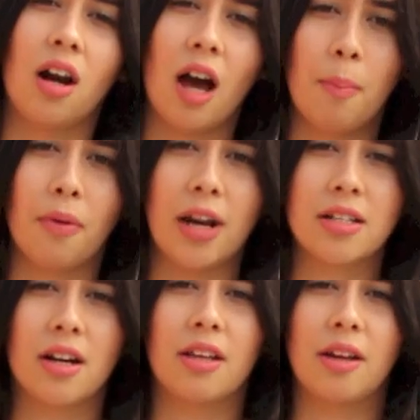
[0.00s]
a lot
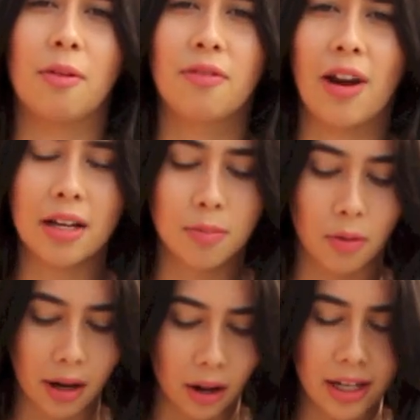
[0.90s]
brighter, they reflect
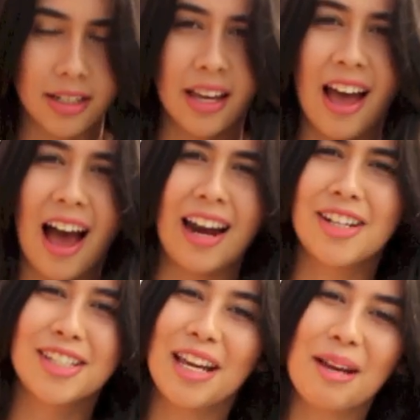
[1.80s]
more light, and I
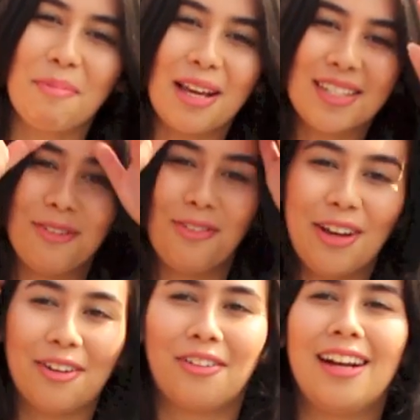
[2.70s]
just think it makes you
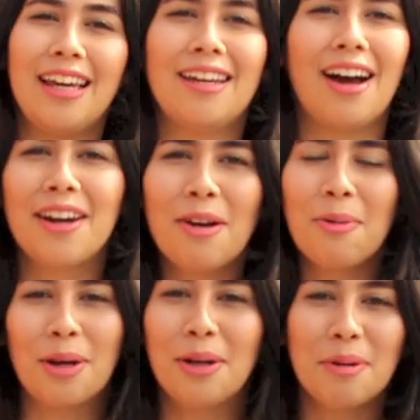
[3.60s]
feel really, I don't know,
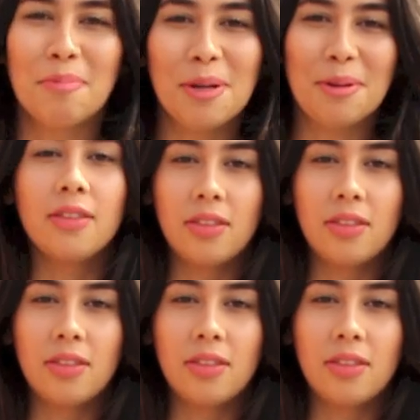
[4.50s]
in a good mood.